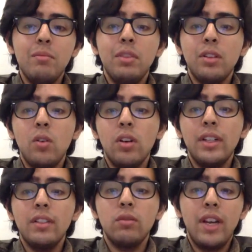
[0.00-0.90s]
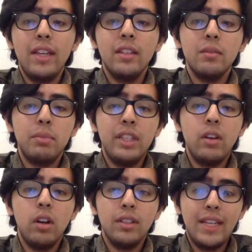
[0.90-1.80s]
But according to Reagan's
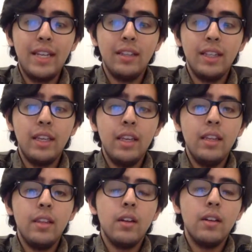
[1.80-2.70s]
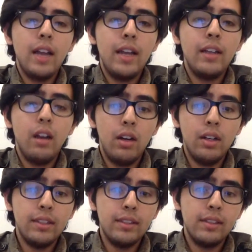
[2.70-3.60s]
PR Daily, there are 9
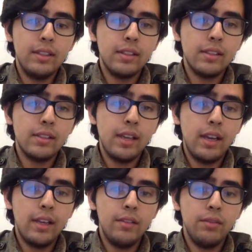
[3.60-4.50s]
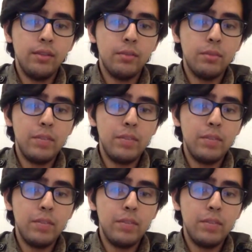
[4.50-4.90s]
audiences aside from the